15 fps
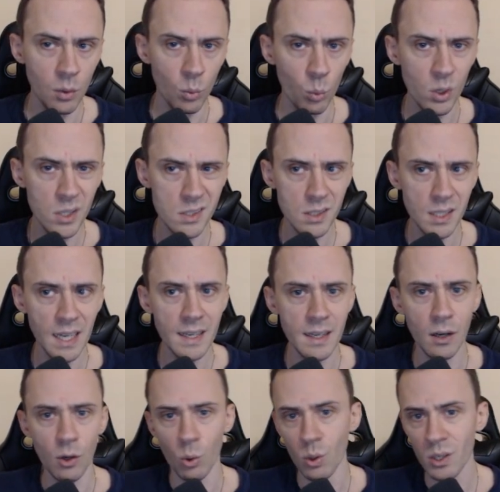What's kind
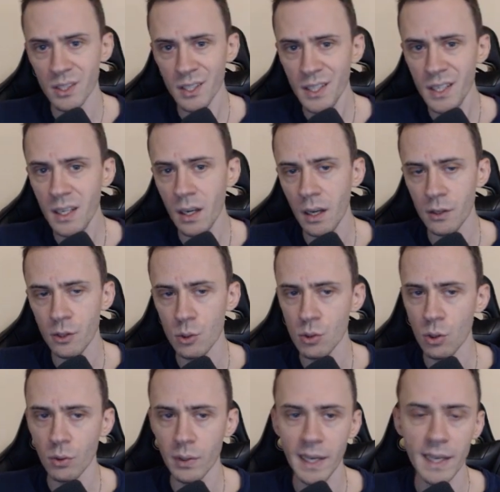of odd here, you
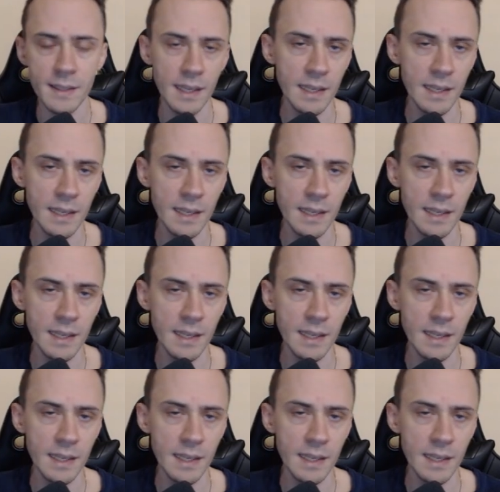don't get